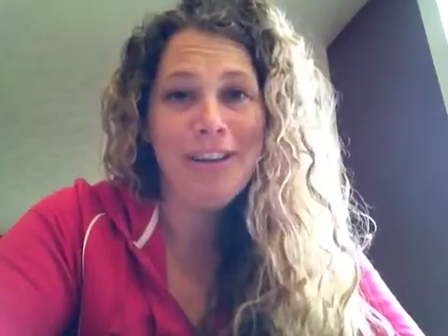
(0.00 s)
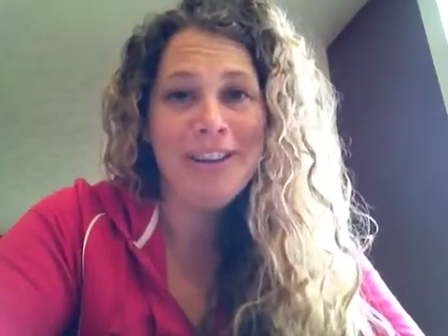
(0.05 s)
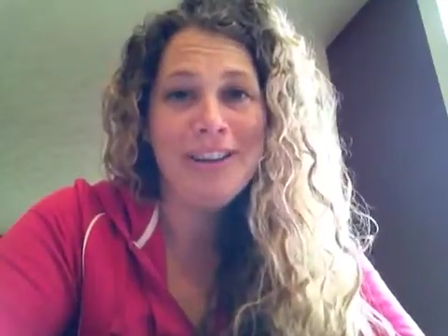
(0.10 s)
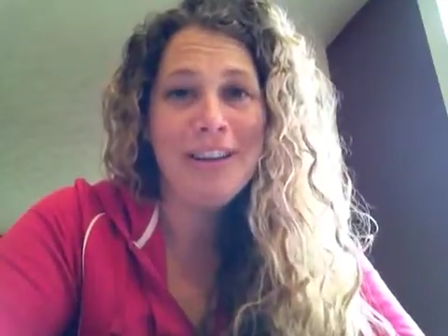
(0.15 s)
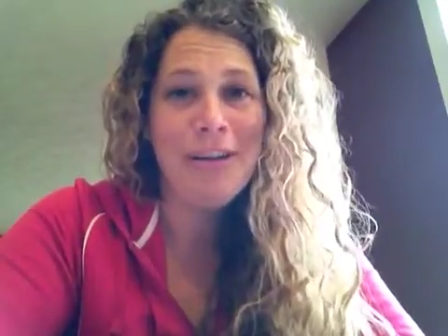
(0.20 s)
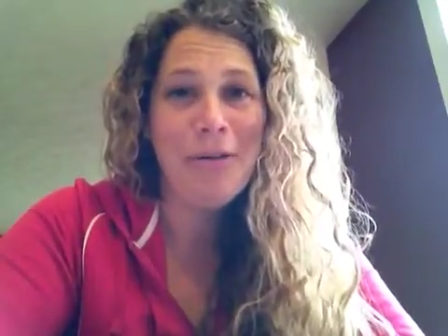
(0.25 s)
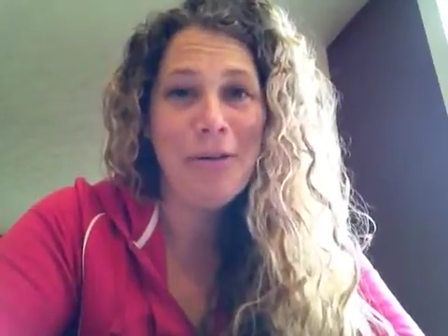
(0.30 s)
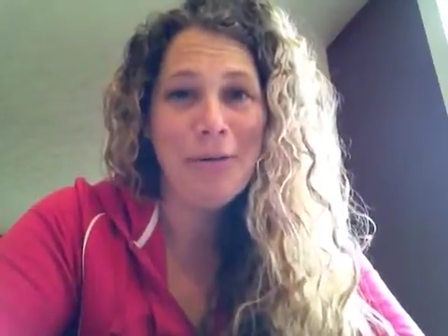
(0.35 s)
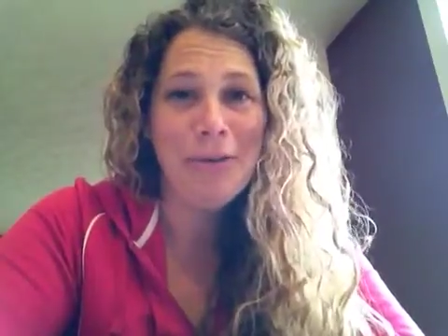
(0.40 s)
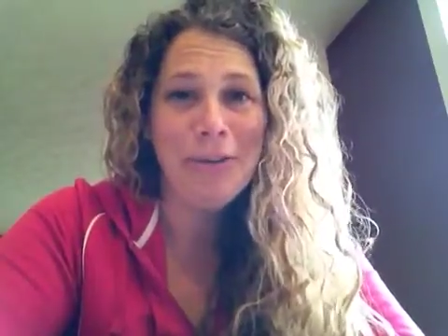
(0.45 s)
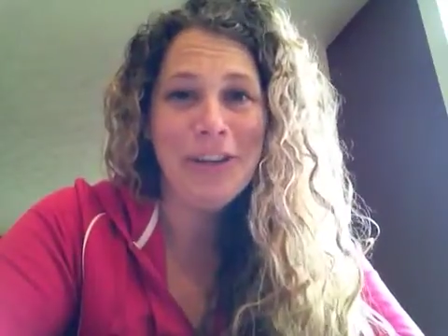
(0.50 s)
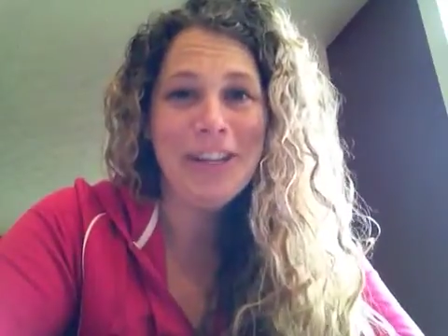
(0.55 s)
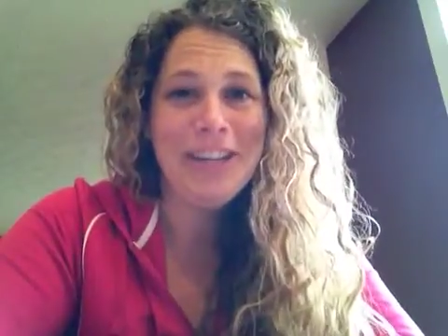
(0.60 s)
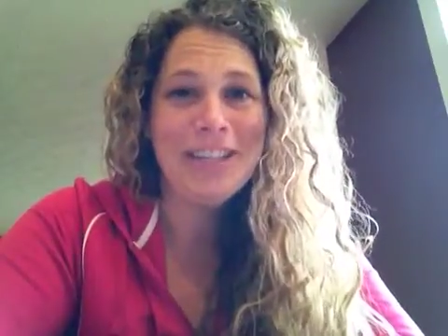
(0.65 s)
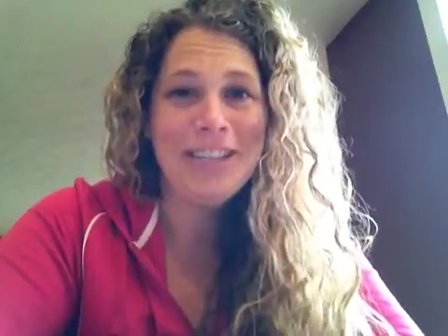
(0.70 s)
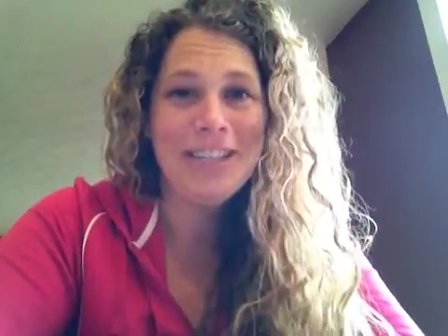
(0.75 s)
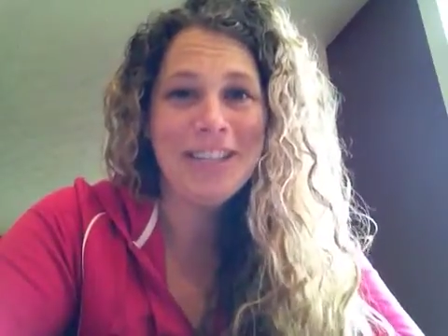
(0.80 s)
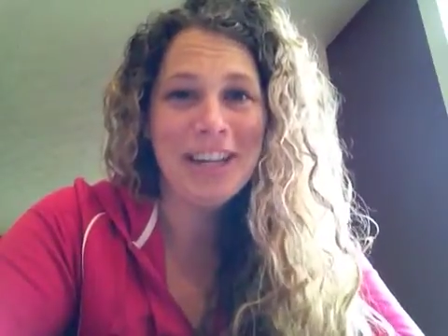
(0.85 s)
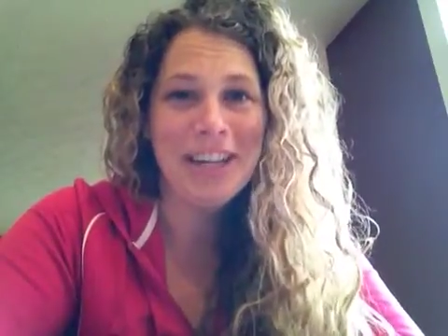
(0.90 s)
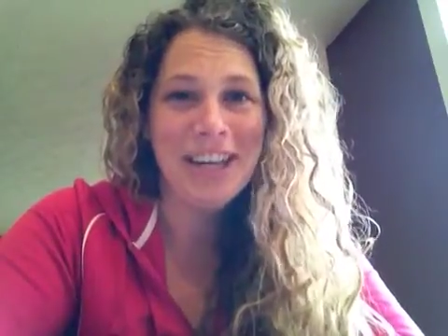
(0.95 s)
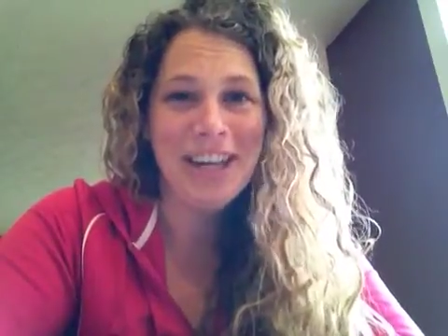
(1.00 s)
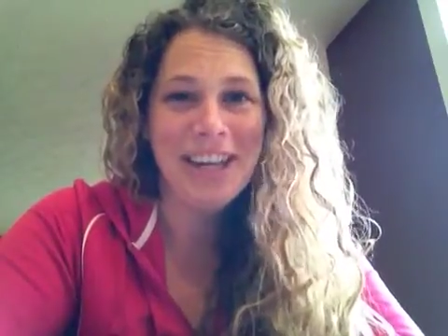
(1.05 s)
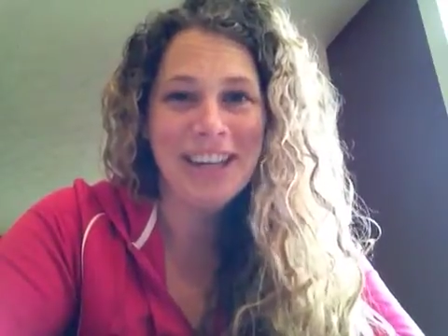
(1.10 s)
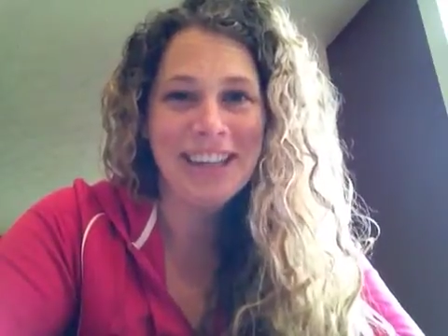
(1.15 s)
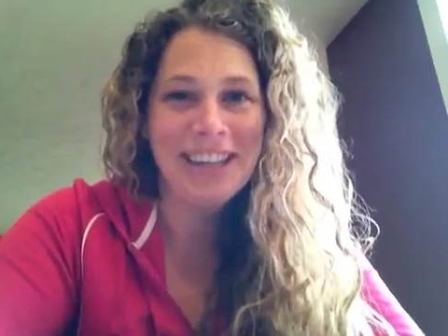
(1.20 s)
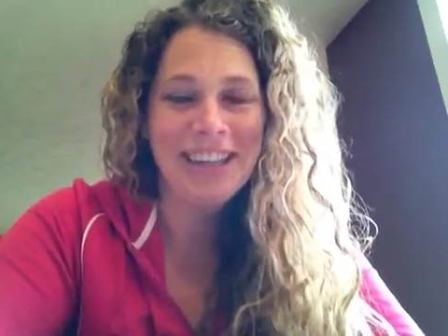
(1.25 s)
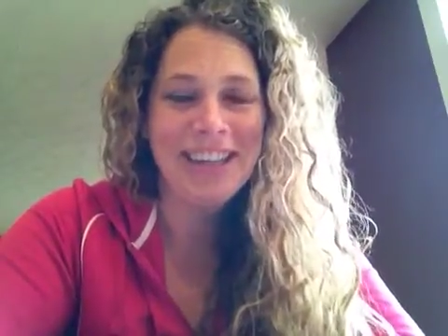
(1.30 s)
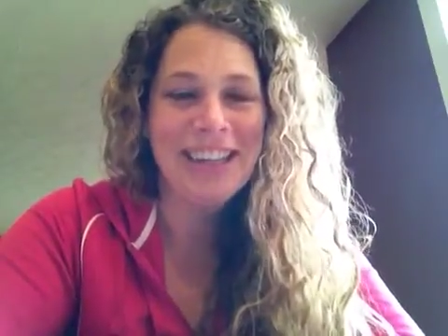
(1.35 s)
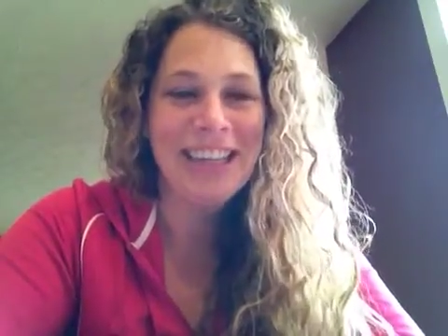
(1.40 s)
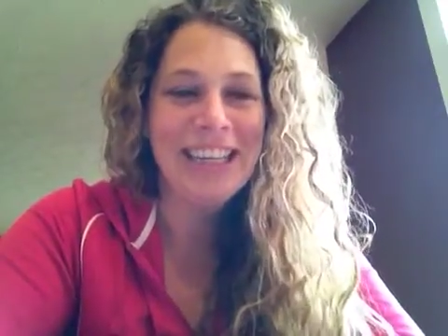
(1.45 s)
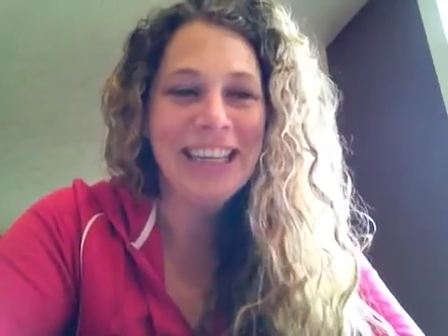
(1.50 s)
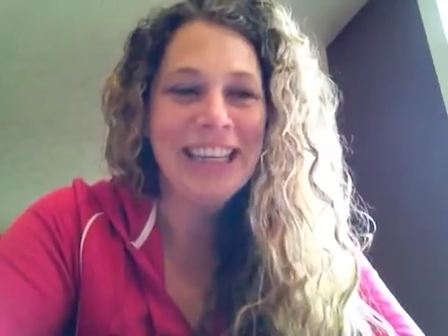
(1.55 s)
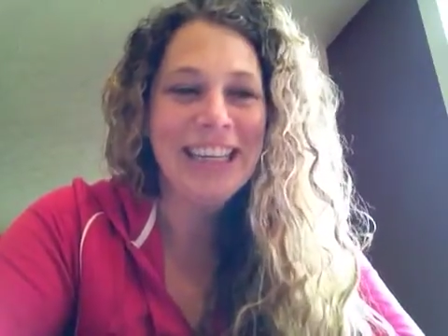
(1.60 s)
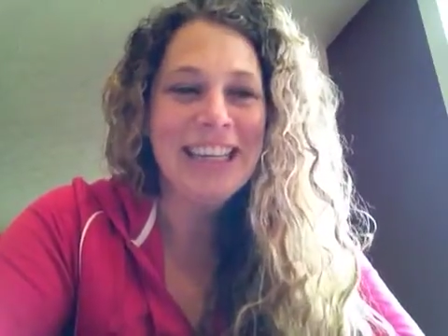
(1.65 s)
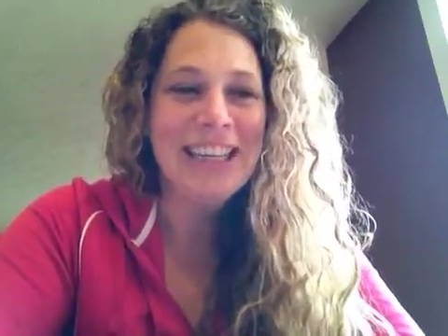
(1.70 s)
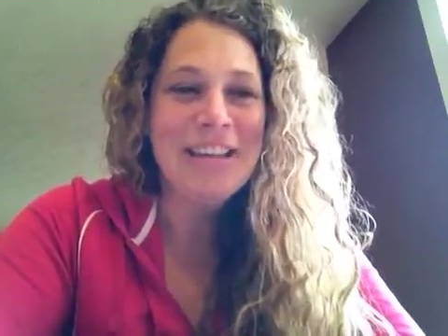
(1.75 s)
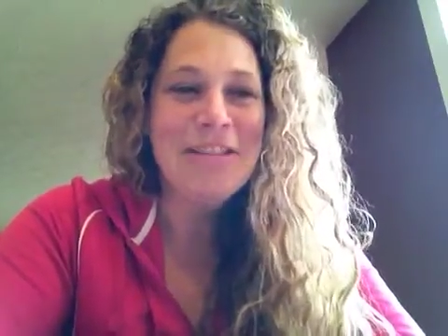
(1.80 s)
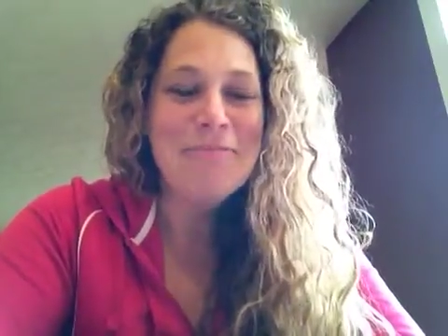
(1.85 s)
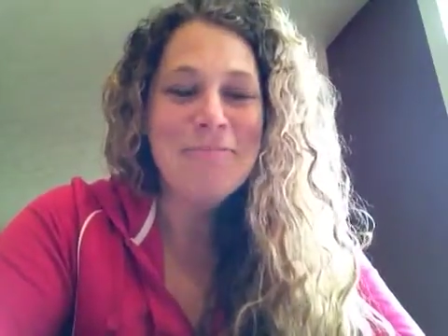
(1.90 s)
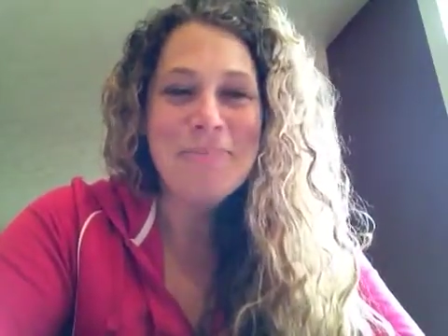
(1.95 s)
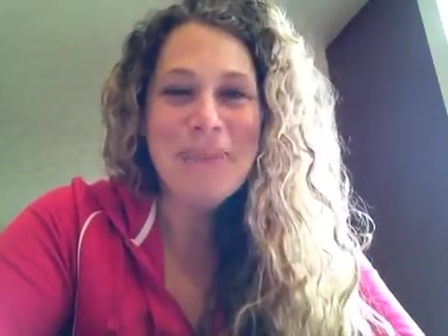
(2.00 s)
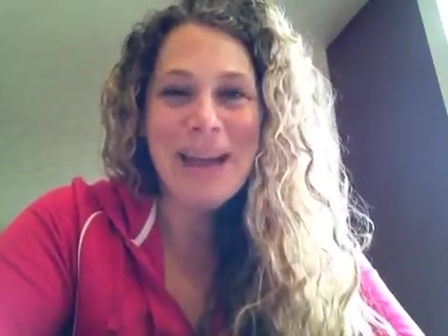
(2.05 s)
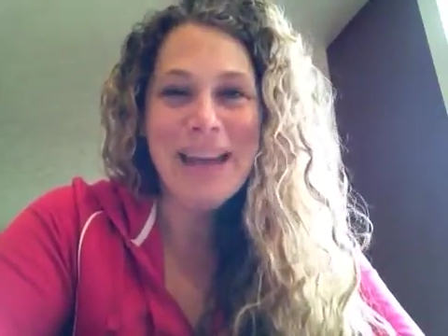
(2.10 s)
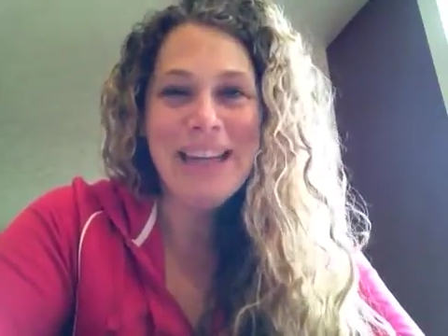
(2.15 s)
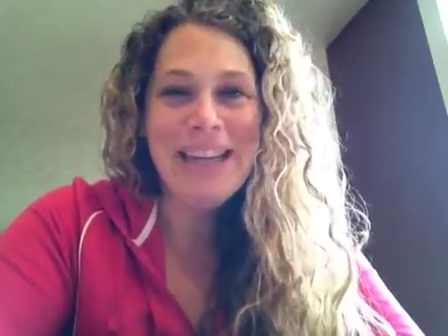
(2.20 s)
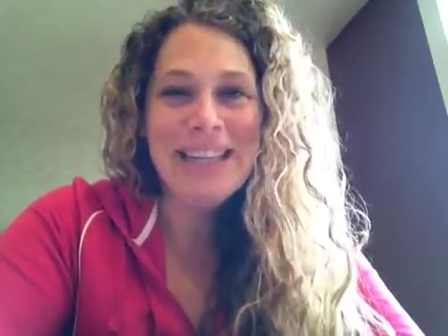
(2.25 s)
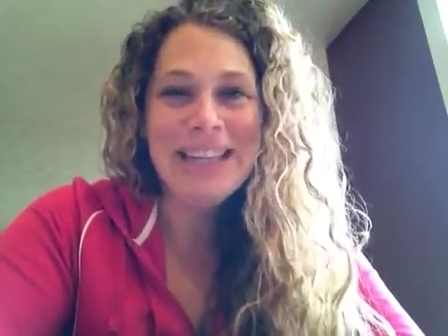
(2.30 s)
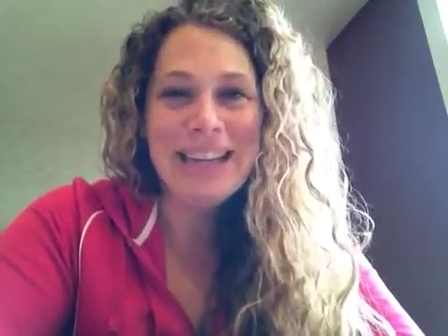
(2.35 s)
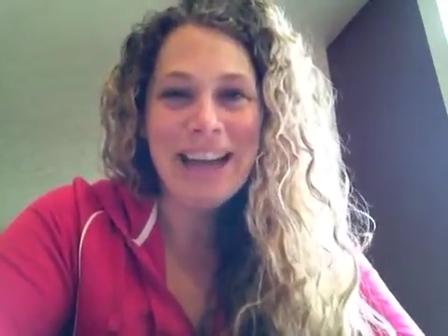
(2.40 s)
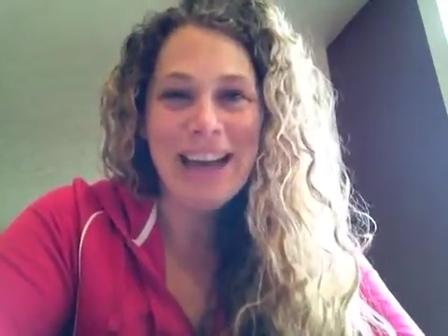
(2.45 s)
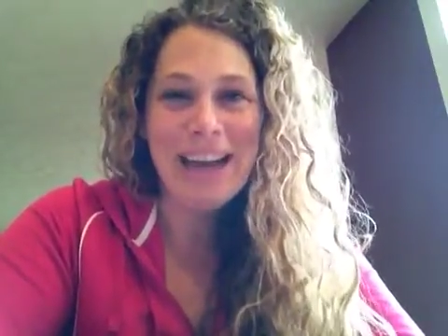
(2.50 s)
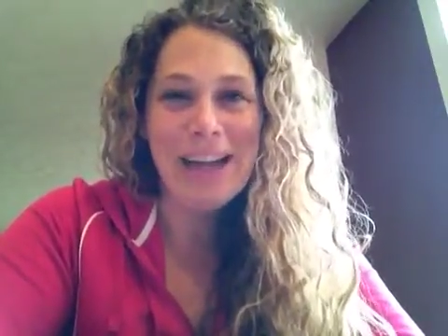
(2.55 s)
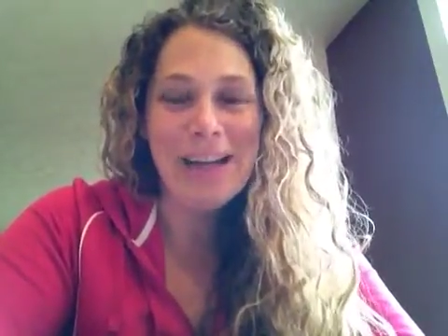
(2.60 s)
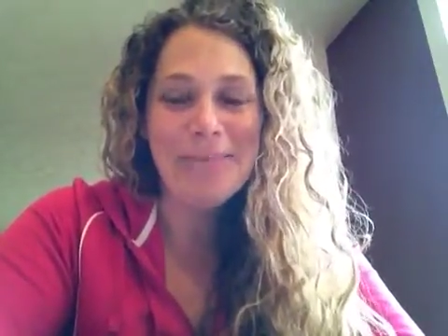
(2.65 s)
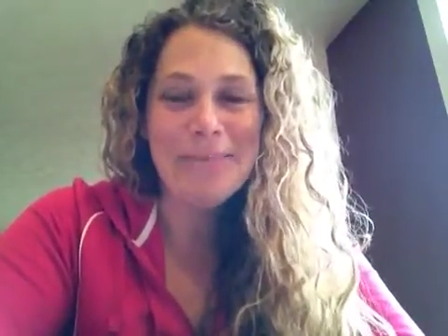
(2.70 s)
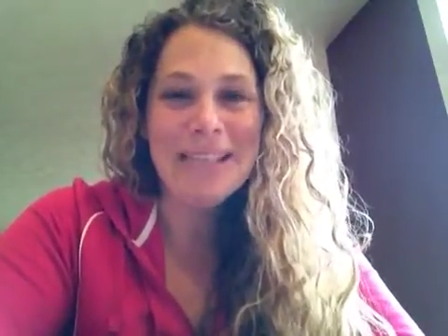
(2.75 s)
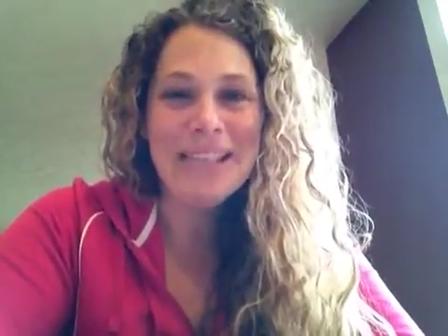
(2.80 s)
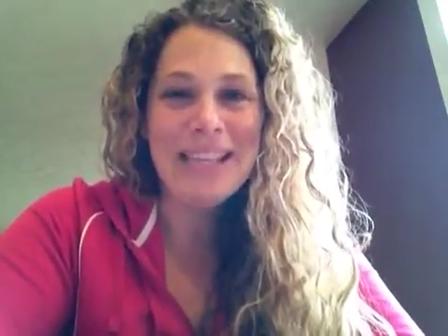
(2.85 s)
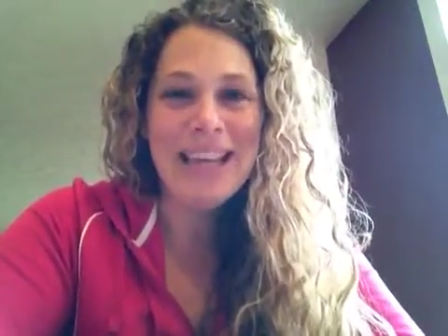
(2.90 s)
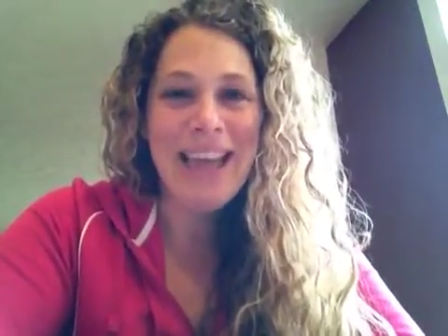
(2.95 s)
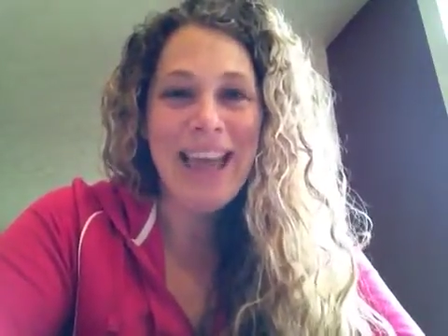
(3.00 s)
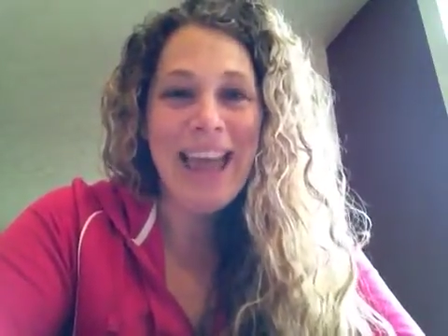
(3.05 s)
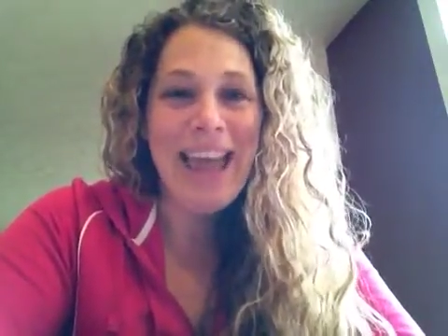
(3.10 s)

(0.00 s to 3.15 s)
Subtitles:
to hold his tongue many times.